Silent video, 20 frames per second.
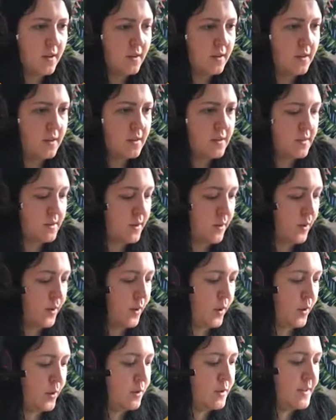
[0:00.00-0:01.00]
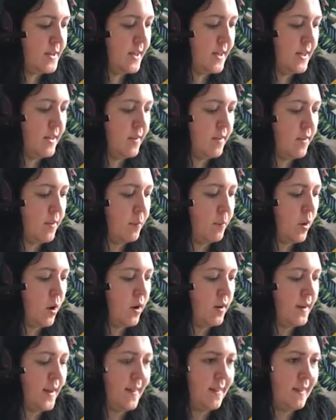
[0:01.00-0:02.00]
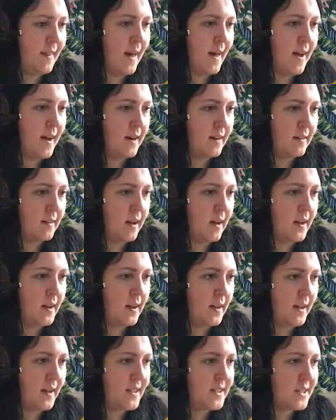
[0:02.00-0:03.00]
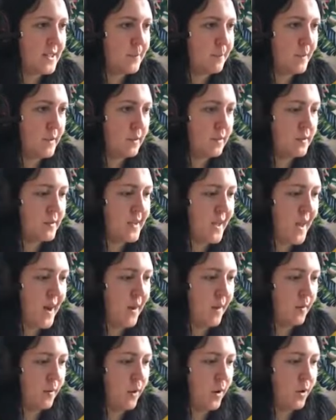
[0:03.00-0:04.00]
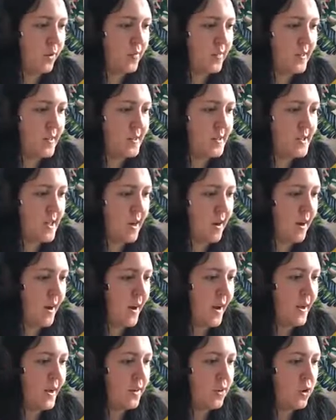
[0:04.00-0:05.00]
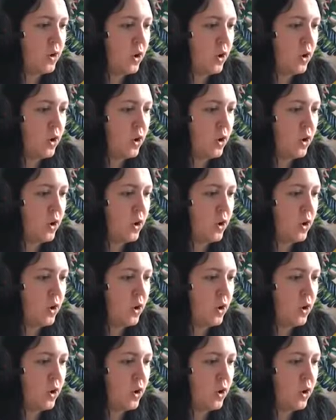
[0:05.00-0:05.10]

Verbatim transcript: So it goes in the pot like that and kind of like spills out over the side.